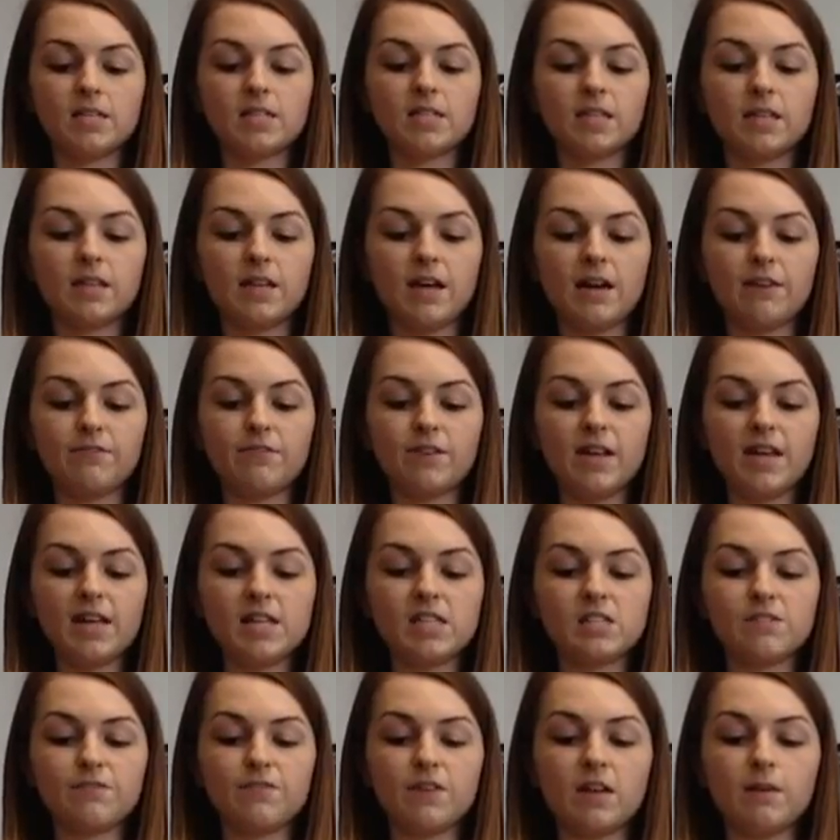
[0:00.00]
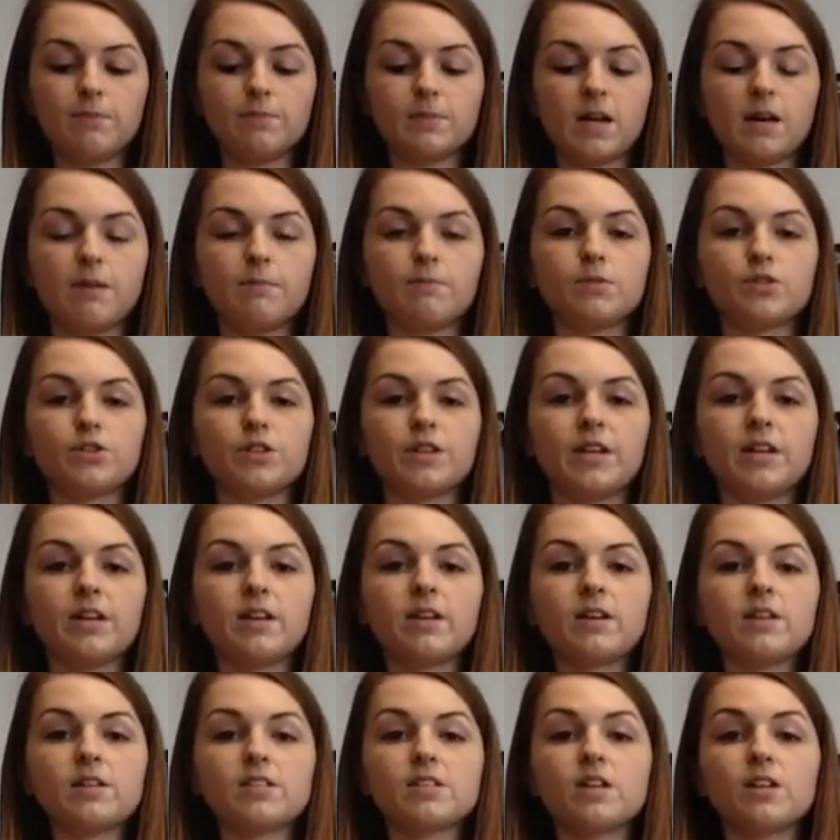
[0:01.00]
to that of a less developed country,
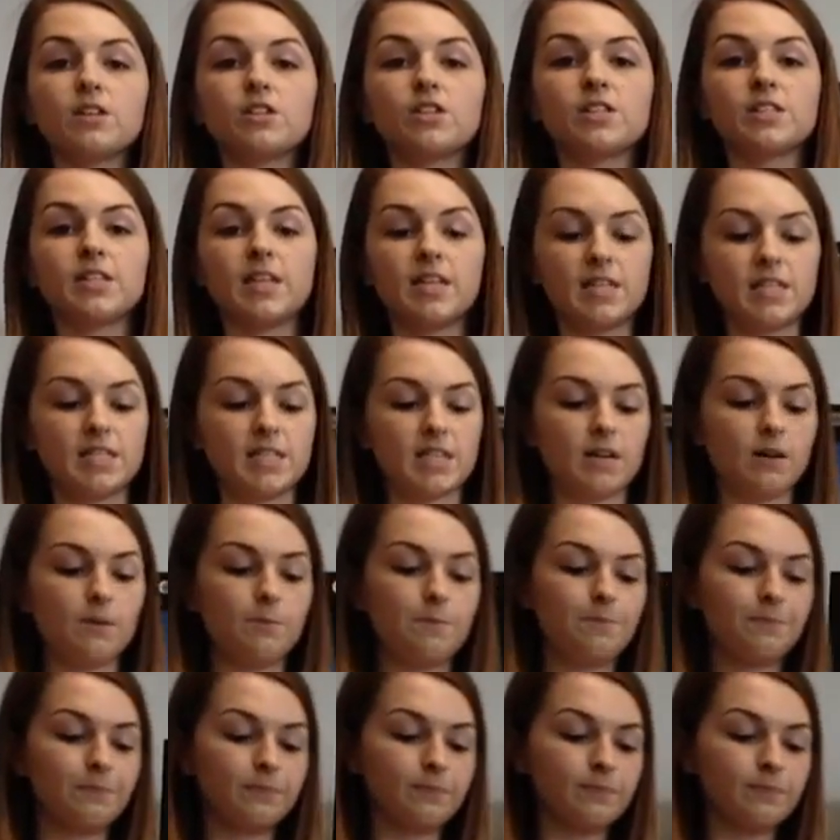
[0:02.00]
such as India.